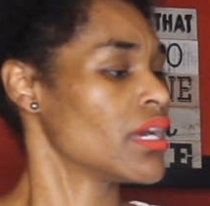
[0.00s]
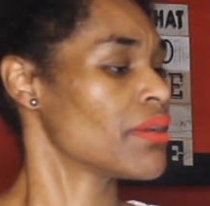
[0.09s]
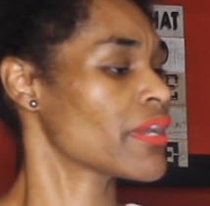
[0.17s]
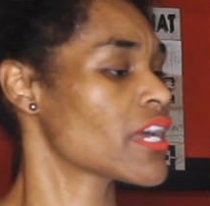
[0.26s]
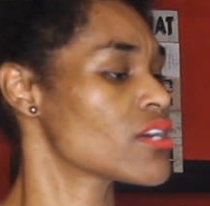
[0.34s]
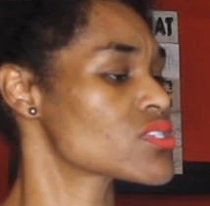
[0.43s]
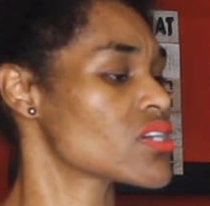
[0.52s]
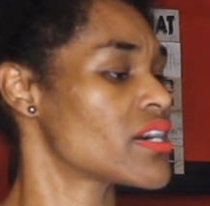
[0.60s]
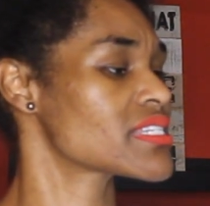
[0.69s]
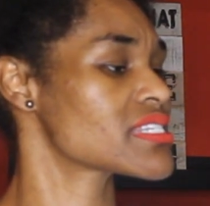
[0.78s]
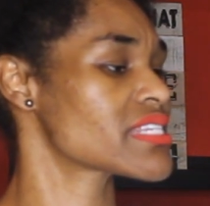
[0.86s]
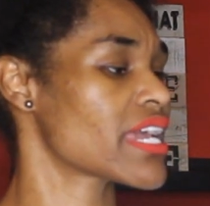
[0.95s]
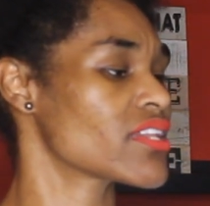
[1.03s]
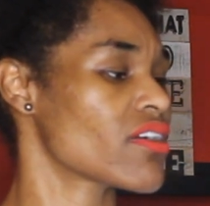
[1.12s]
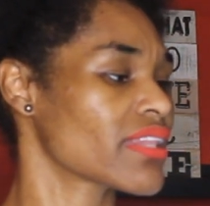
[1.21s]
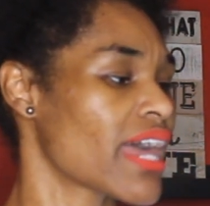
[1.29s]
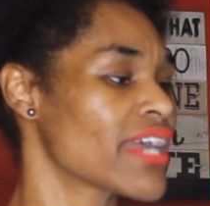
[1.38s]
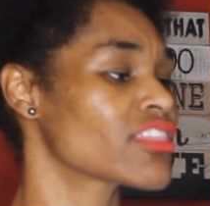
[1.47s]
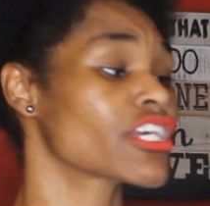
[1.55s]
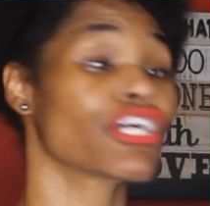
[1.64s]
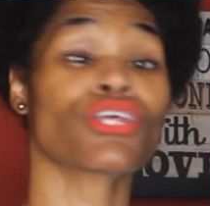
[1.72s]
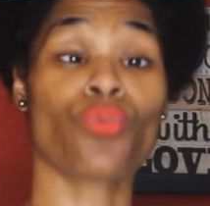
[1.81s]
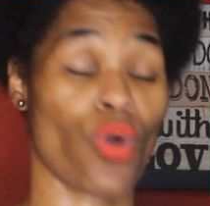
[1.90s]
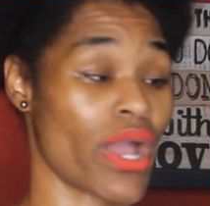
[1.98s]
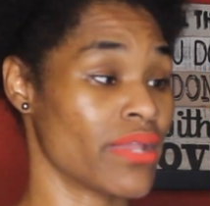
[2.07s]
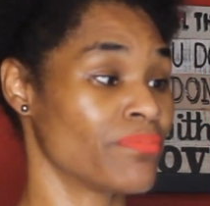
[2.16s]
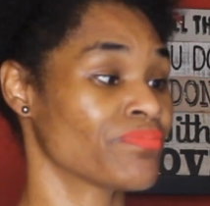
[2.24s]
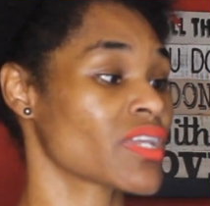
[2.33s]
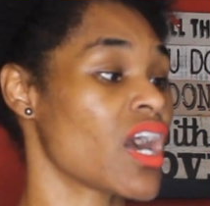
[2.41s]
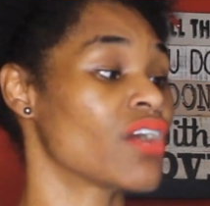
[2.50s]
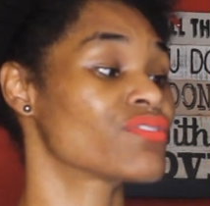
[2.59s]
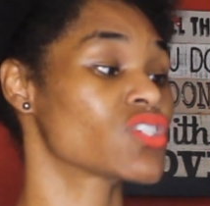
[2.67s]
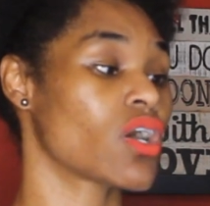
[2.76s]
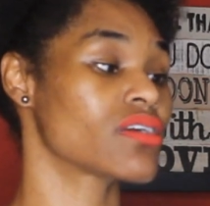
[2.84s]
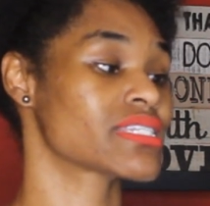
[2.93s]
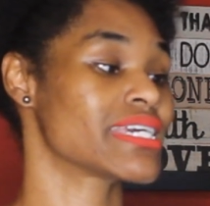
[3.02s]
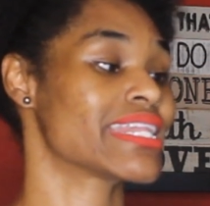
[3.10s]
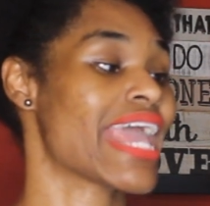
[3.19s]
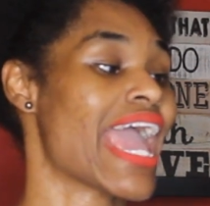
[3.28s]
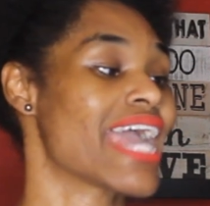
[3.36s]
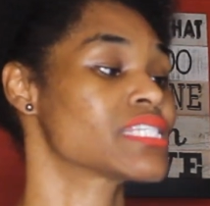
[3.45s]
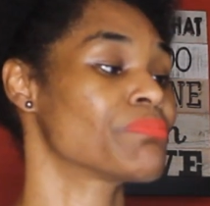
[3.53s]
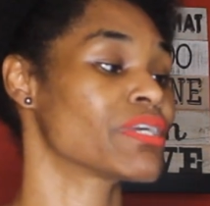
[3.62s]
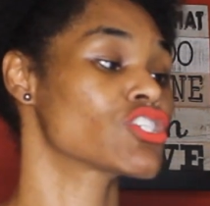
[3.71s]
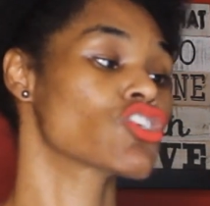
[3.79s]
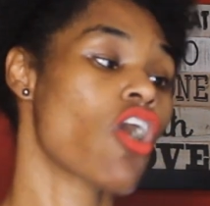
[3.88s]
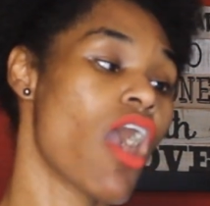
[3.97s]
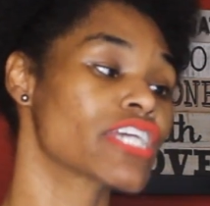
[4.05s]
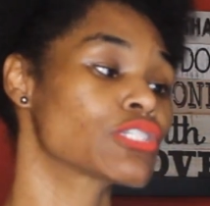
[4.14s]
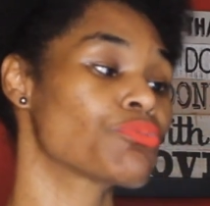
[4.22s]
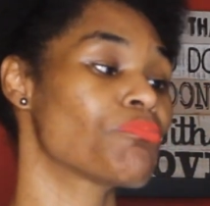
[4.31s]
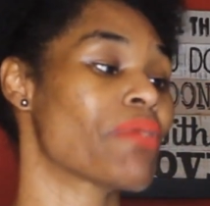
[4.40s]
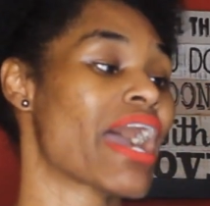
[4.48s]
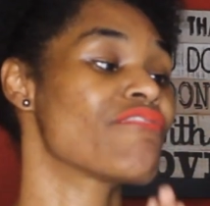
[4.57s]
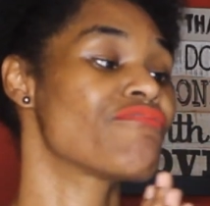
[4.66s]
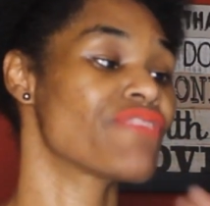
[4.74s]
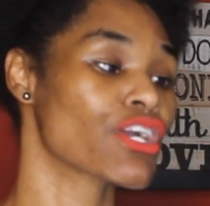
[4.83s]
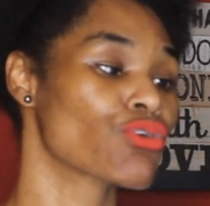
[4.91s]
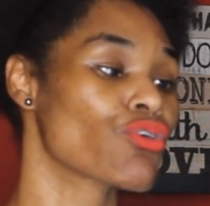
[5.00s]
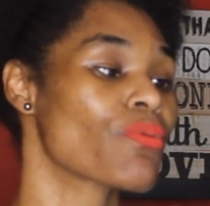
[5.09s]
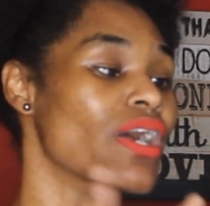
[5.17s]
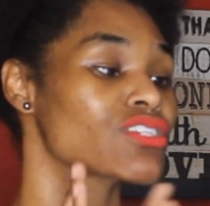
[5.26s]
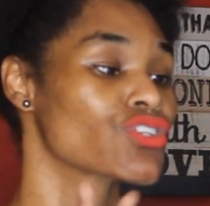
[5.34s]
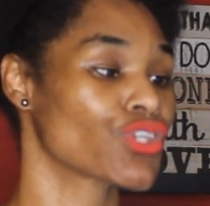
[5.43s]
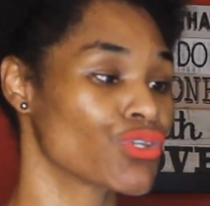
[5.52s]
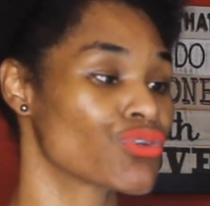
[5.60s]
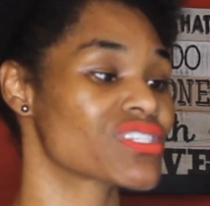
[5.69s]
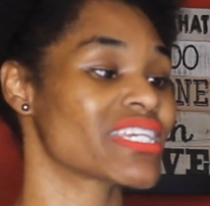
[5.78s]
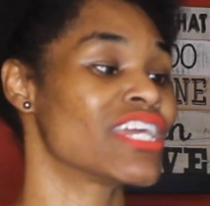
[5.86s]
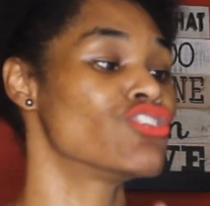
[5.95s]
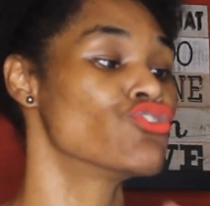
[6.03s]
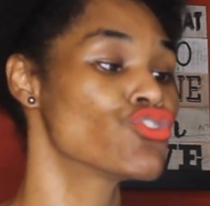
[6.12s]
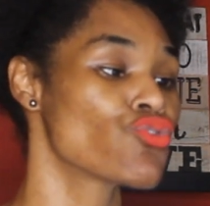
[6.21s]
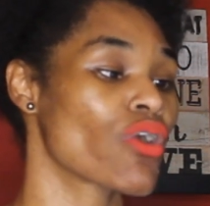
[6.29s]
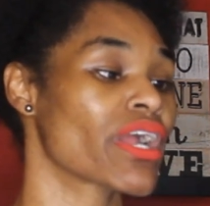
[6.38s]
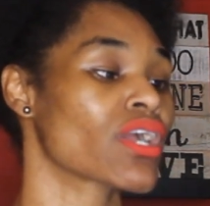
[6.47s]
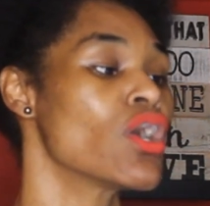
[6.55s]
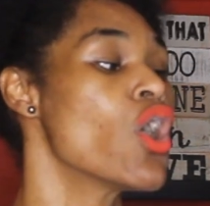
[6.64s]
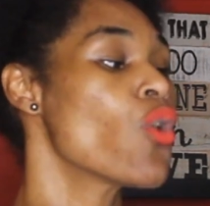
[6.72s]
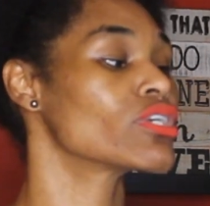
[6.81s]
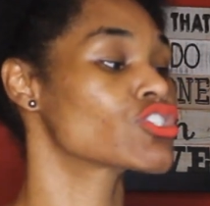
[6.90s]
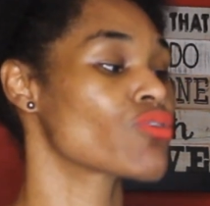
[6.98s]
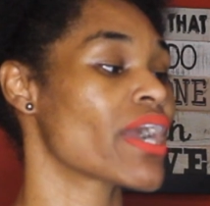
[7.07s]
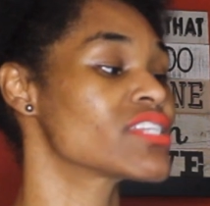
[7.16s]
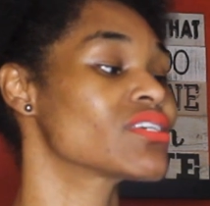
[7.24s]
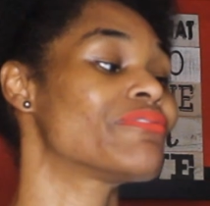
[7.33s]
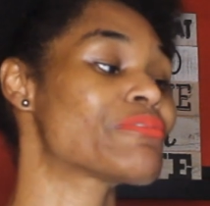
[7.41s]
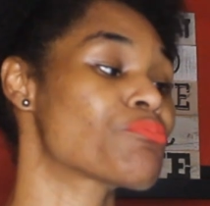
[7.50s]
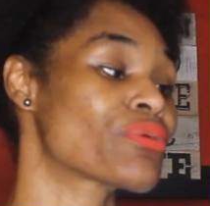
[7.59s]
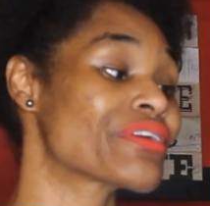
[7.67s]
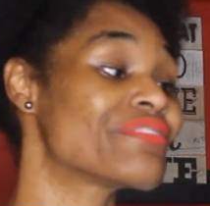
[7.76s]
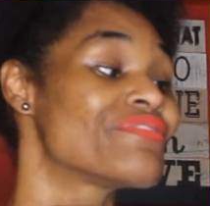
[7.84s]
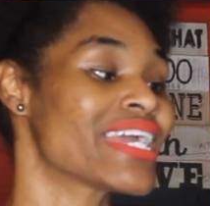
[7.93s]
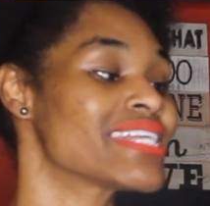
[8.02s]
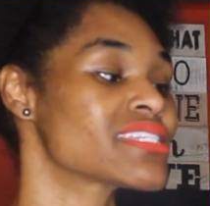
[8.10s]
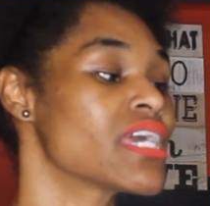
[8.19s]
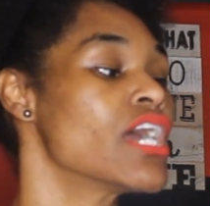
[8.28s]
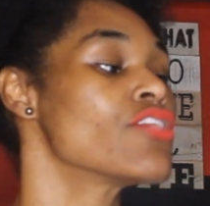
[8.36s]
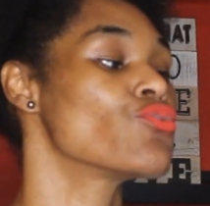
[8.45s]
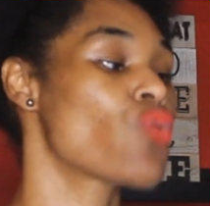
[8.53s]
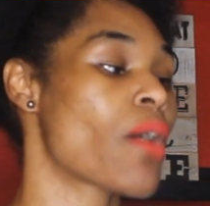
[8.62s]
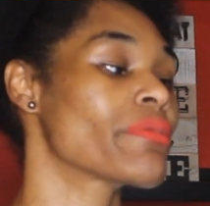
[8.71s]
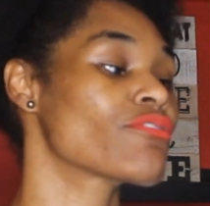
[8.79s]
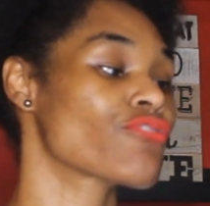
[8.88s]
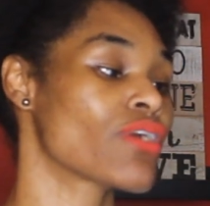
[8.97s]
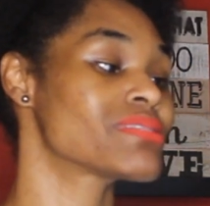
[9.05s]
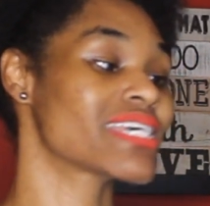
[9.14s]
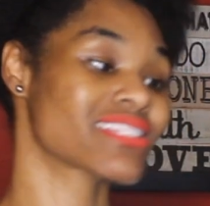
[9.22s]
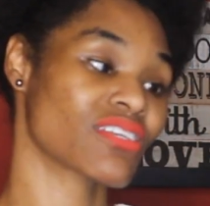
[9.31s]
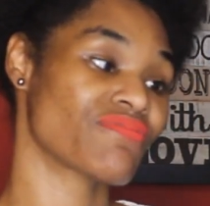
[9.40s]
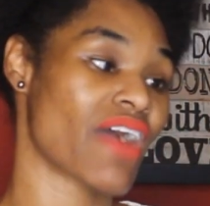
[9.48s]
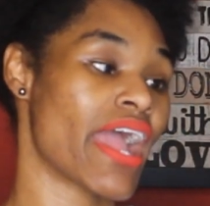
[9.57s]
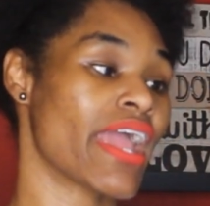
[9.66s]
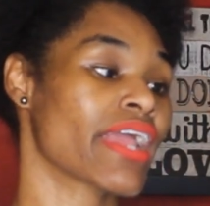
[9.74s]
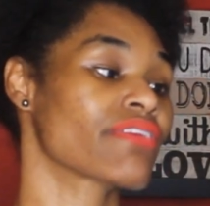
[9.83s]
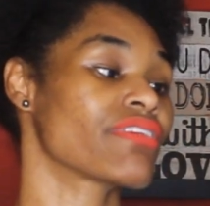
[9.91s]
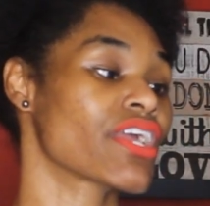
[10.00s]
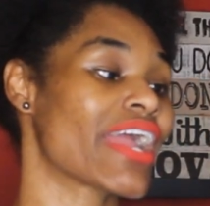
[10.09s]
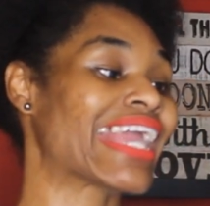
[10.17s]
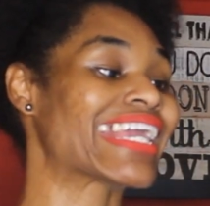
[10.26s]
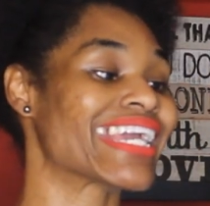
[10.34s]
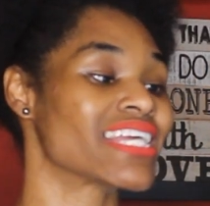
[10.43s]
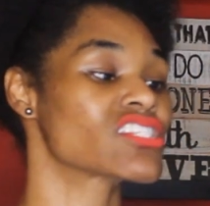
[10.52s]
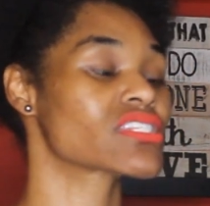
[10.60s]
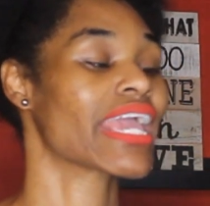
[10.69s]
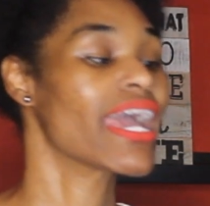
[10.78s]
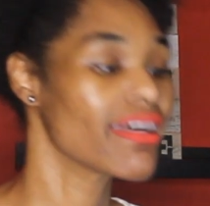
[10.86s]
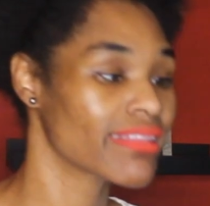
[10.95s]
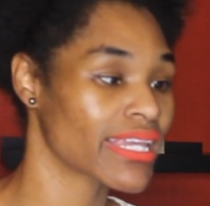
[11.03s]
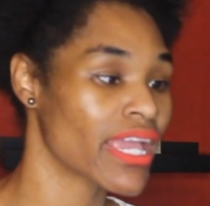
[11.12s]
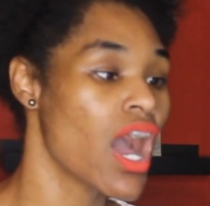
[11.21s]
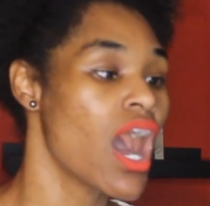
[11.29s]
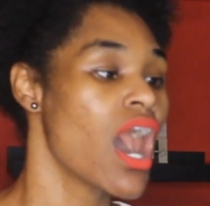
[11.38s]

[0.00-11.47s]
It goes on to say, Narline, thirty-one, of Dalton, has been charged by federal prosecutors in New York with trying to prevent the woman from testifying there against Kelly.